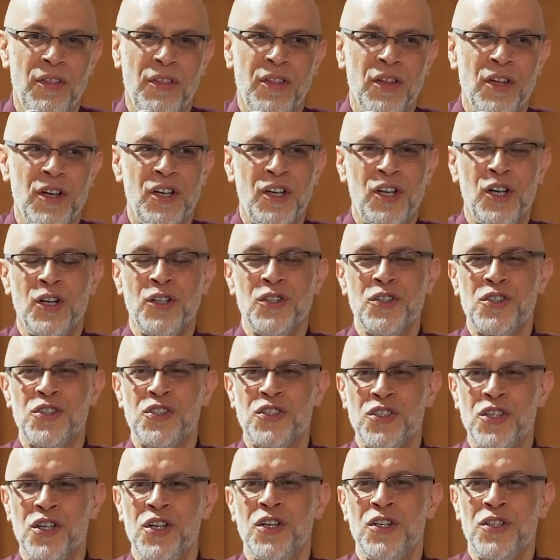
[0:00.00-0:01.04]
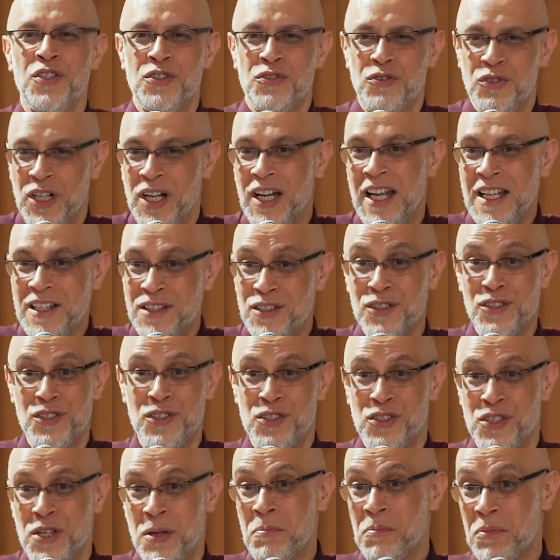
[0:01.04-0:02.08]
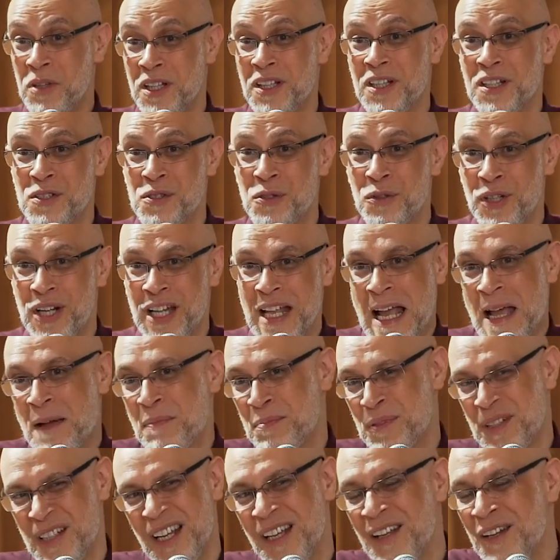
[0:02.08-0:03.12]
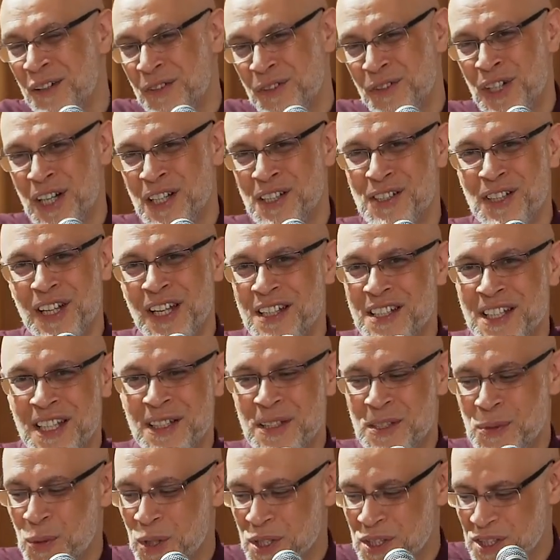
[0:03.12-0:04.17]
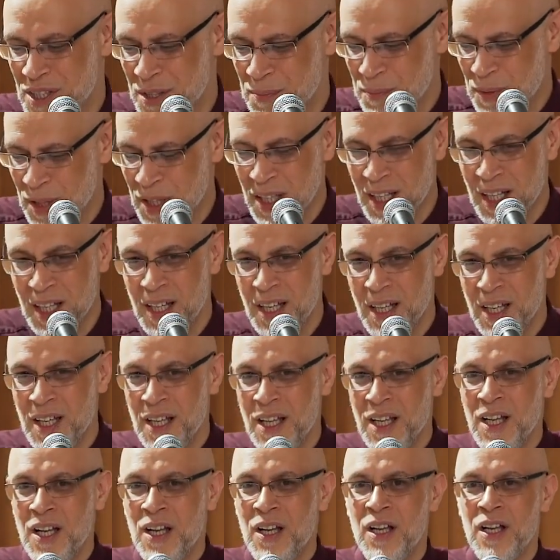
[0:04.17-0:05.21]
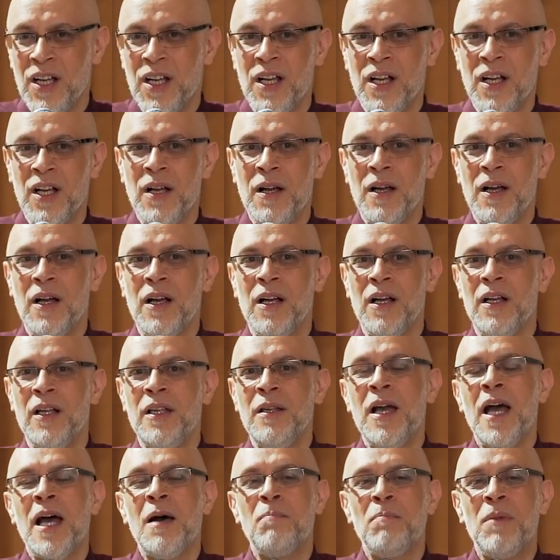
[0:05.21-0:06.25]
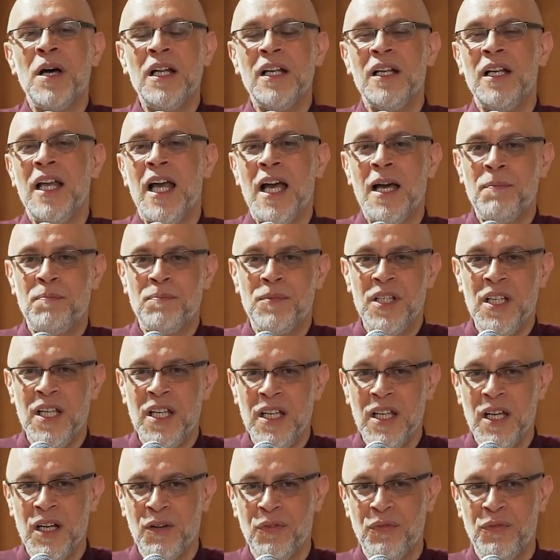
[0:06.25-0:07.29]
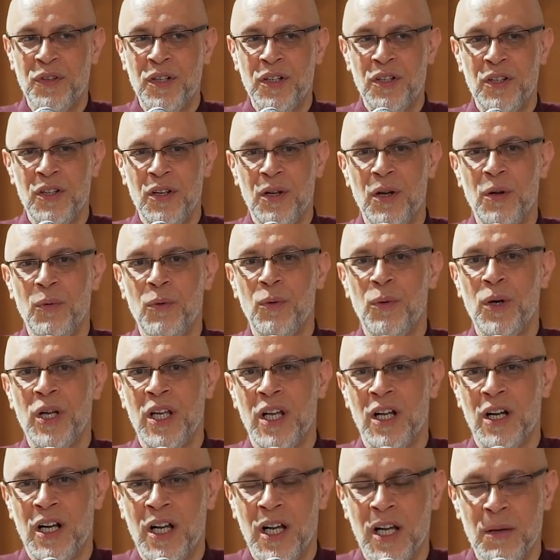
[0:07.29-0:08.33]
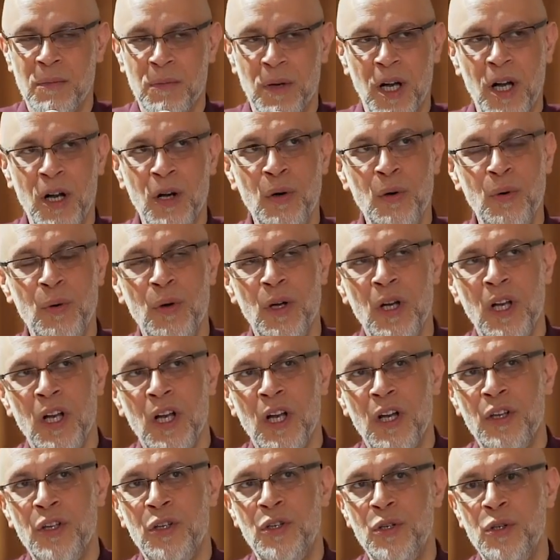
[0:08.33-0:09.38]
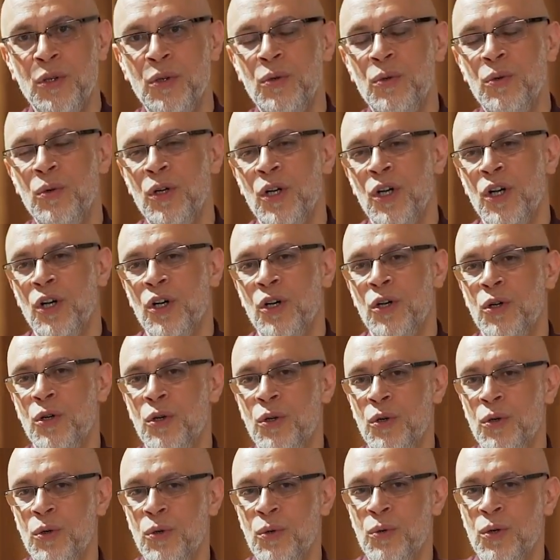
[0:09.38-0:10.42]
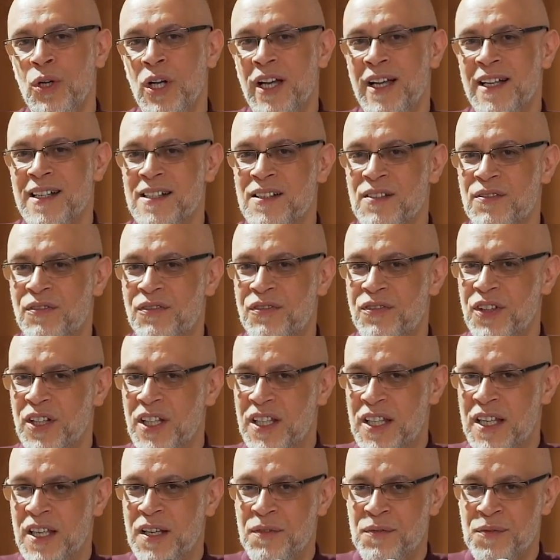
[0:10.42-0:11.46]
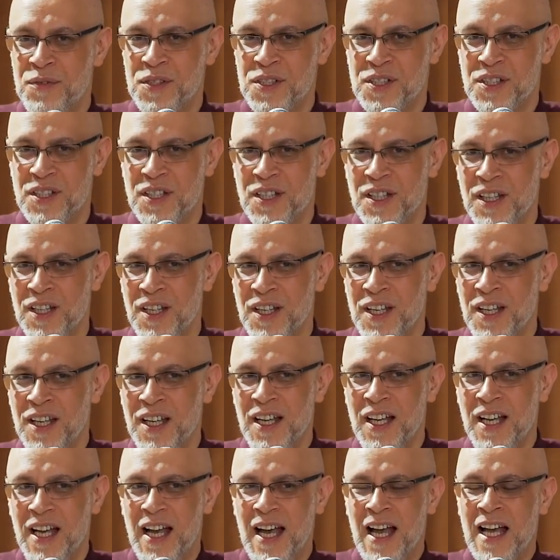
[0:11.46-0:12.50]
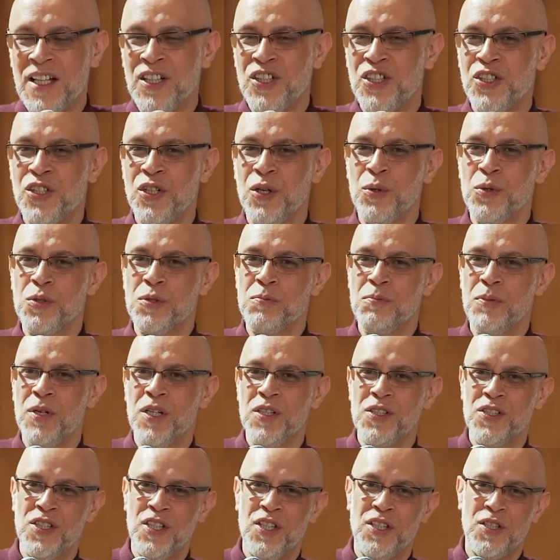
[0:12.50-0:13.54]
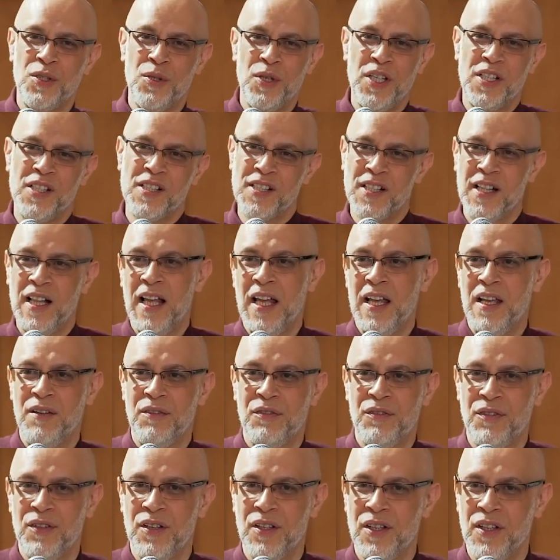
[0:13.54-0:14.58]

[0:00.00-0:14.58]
the concerns related to something that's already happened. I can't translate it into one syllable. Ya man li abdihi yaghfir wa yarham. Oh, you who forgives and shows mercy to his slave.